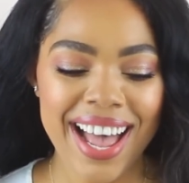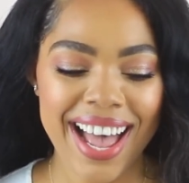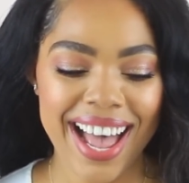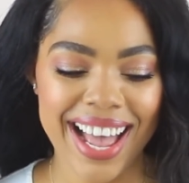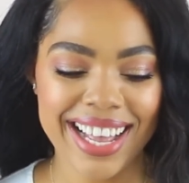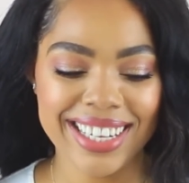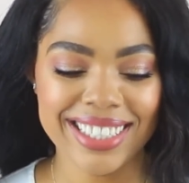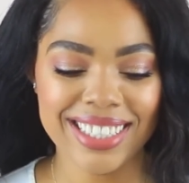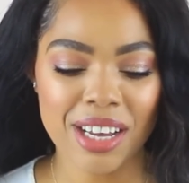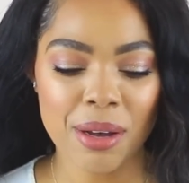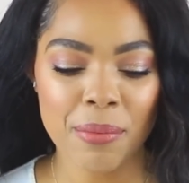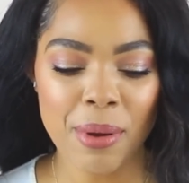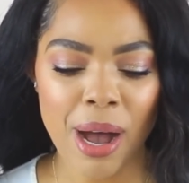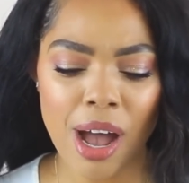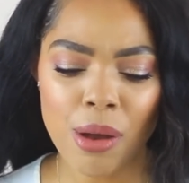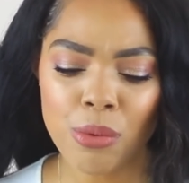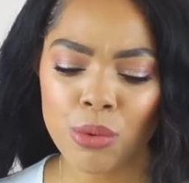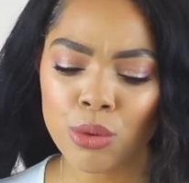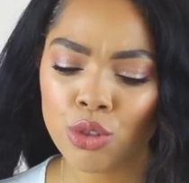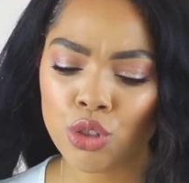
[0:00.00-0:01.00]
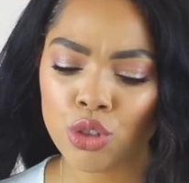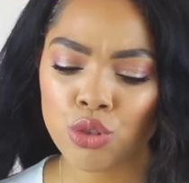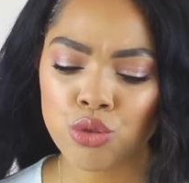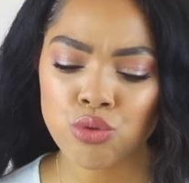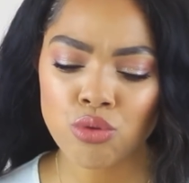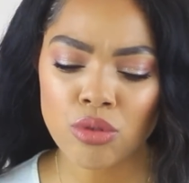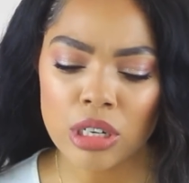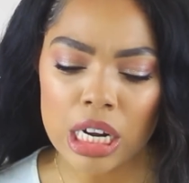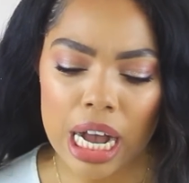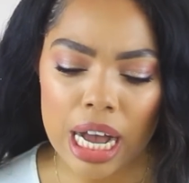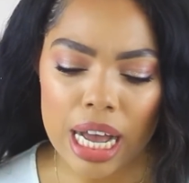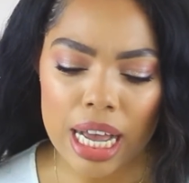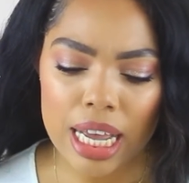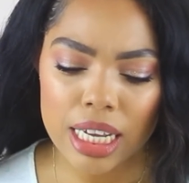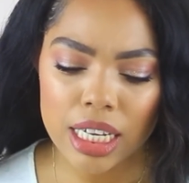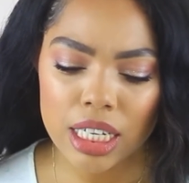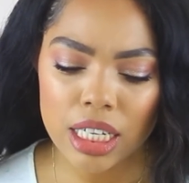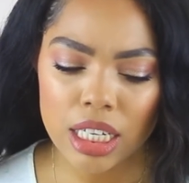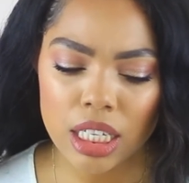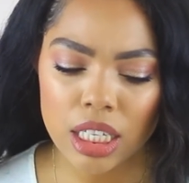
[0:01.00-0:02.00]
And um, I will
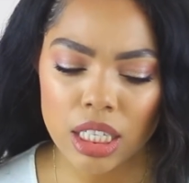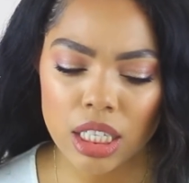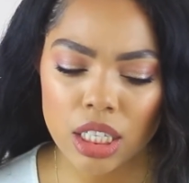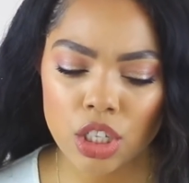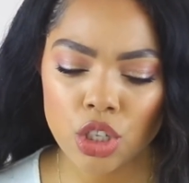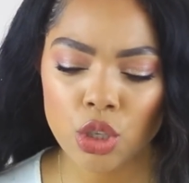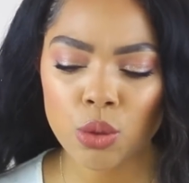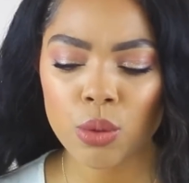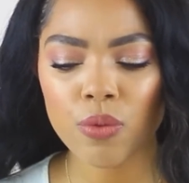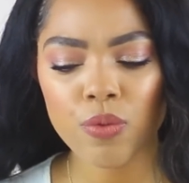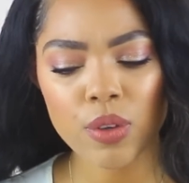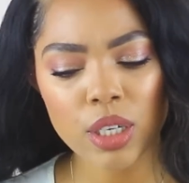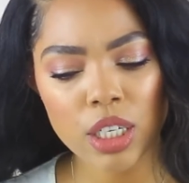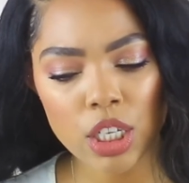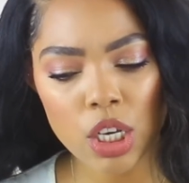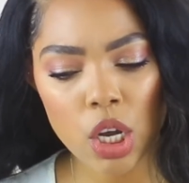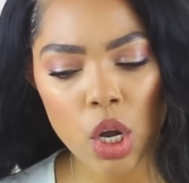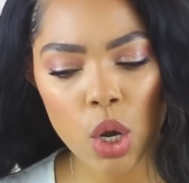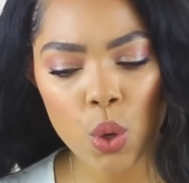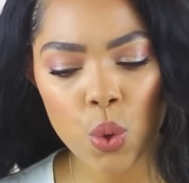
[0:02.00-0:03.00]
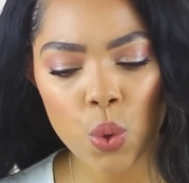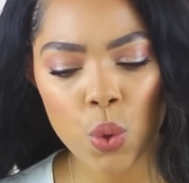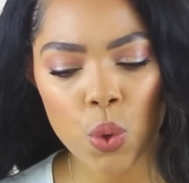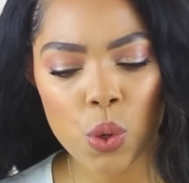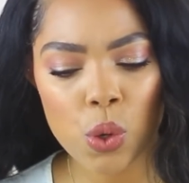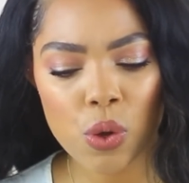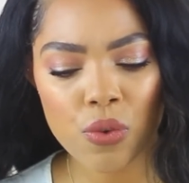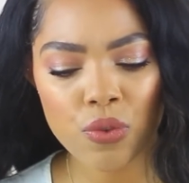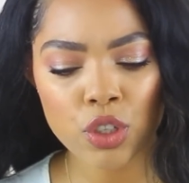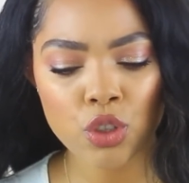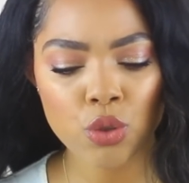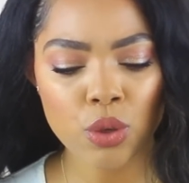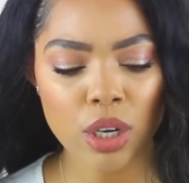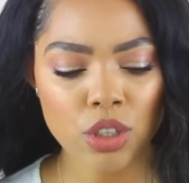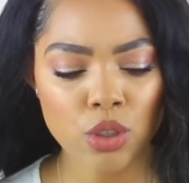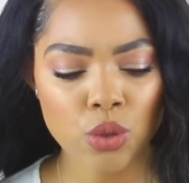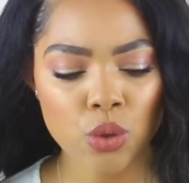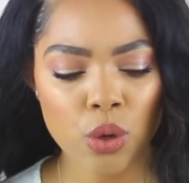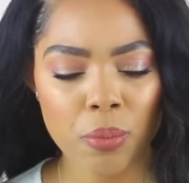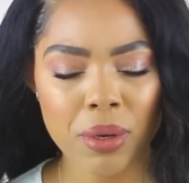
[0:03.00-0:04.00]
try to do a video for
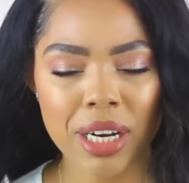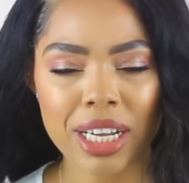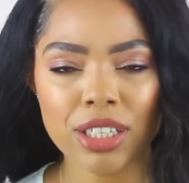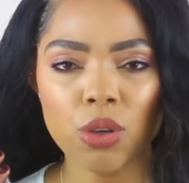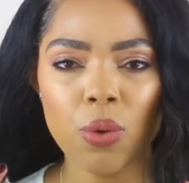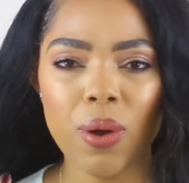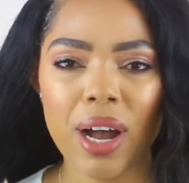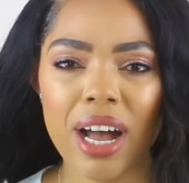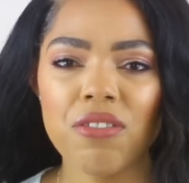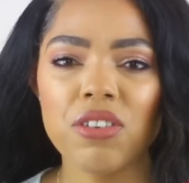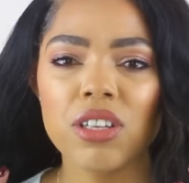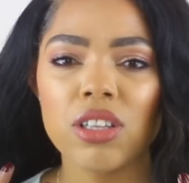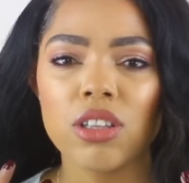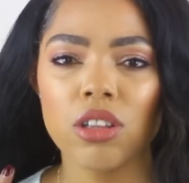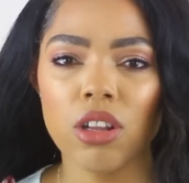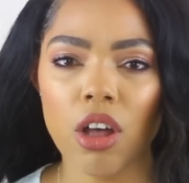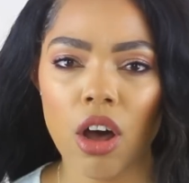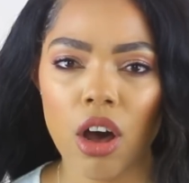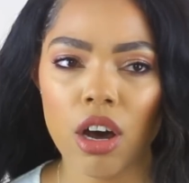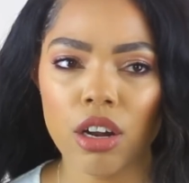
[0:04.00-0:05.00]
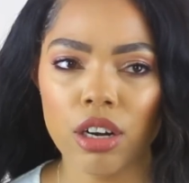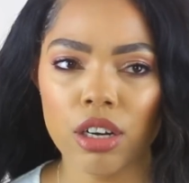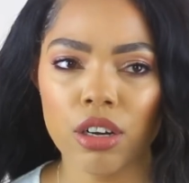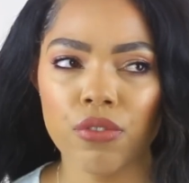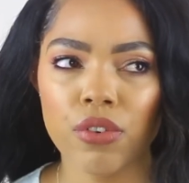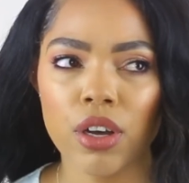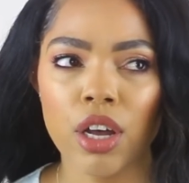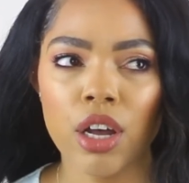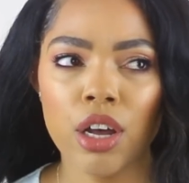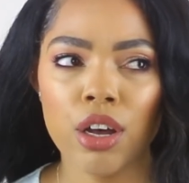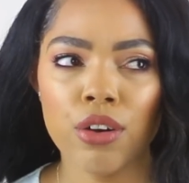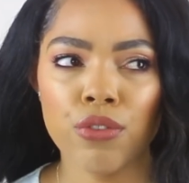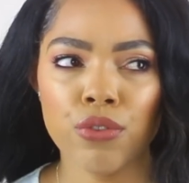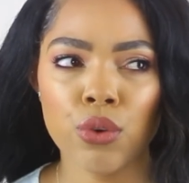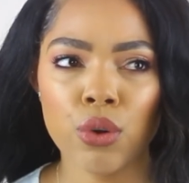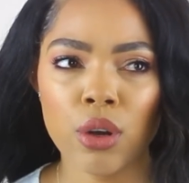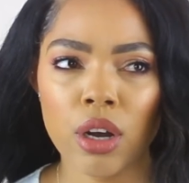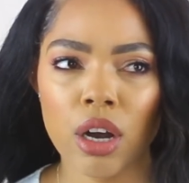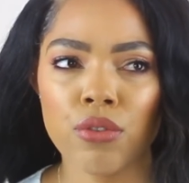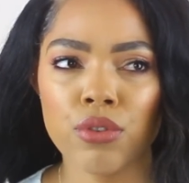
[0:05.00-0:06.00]
drugstore, but I don't have a lot of
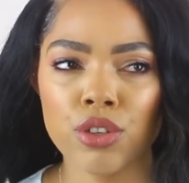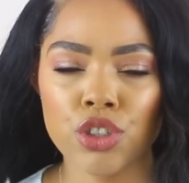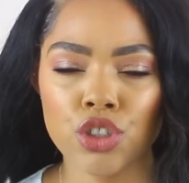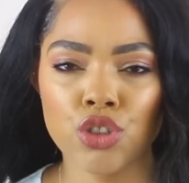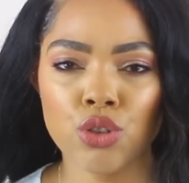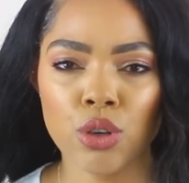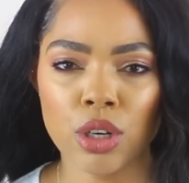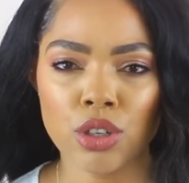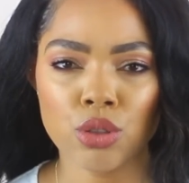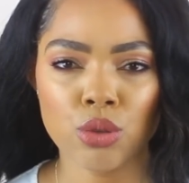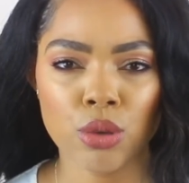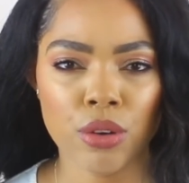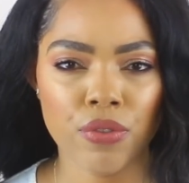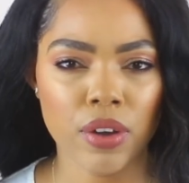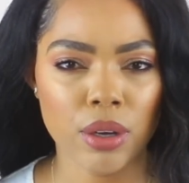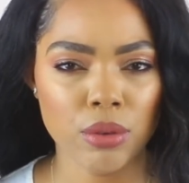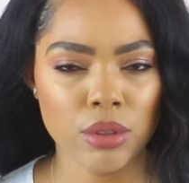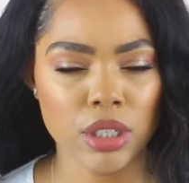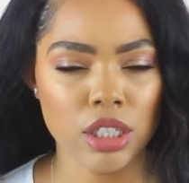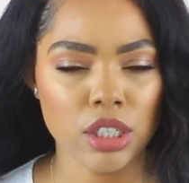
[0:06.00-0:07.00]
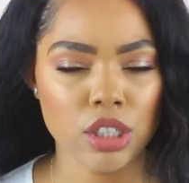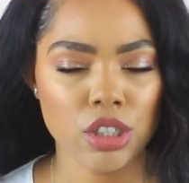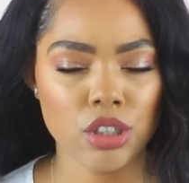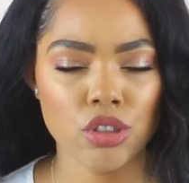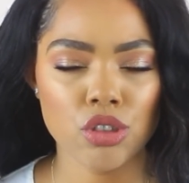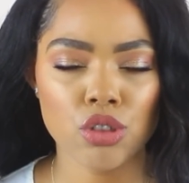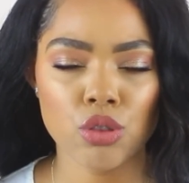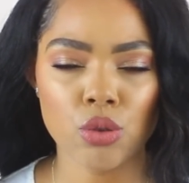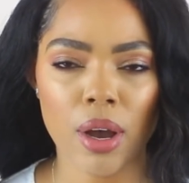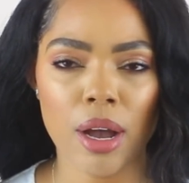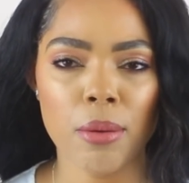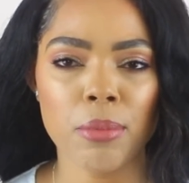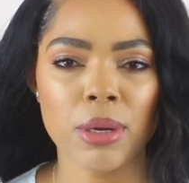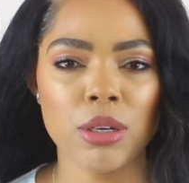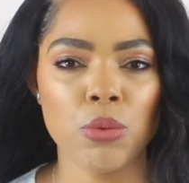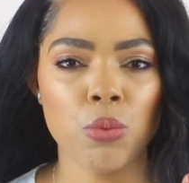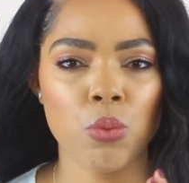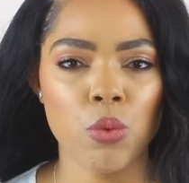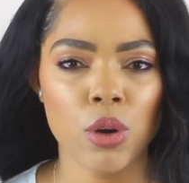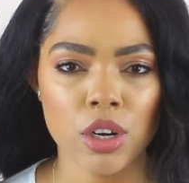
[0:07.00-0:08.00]
full coverage drugstore foundations. So I'm
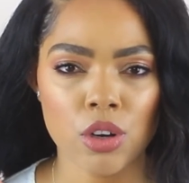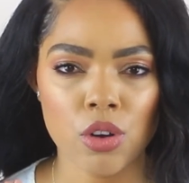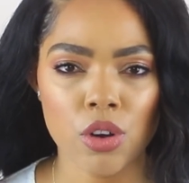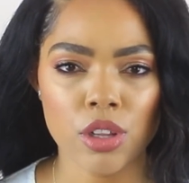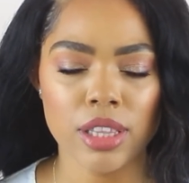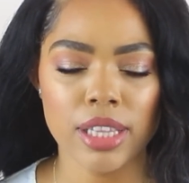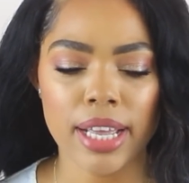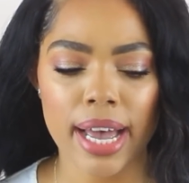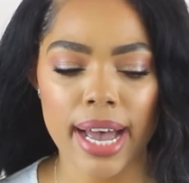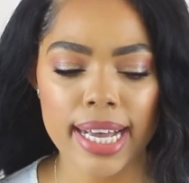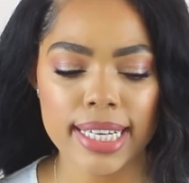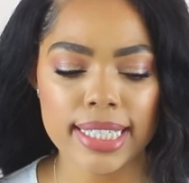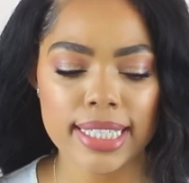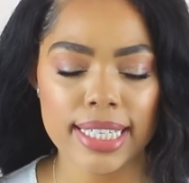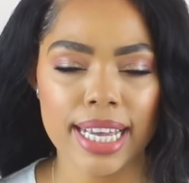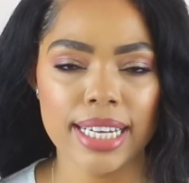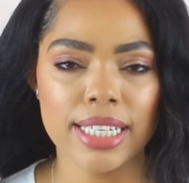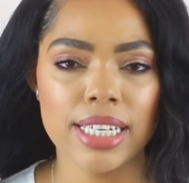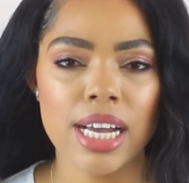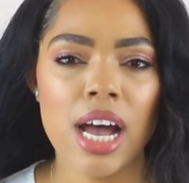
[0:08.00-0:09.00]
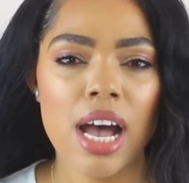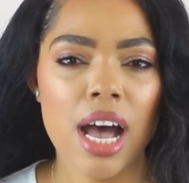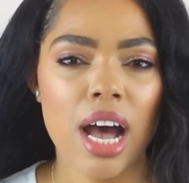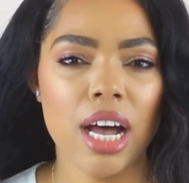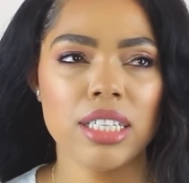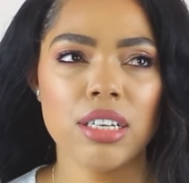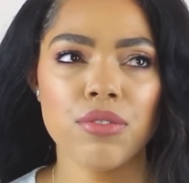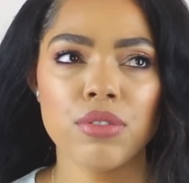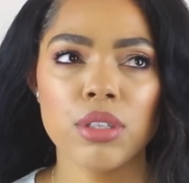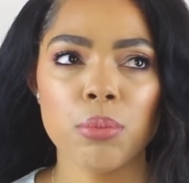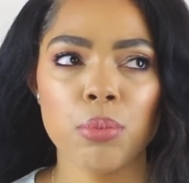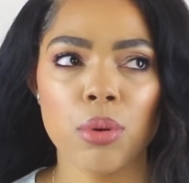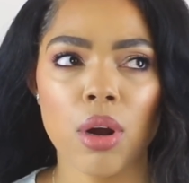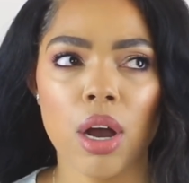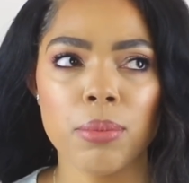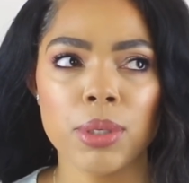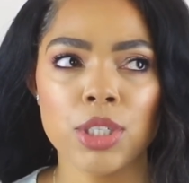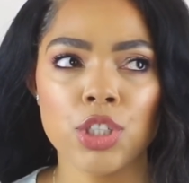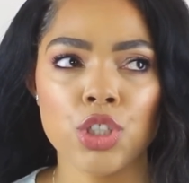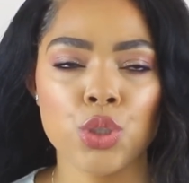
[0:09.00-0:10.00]
gonna work on that. And I definitely
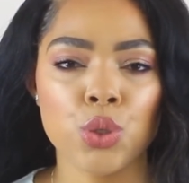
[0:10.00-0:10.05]
promise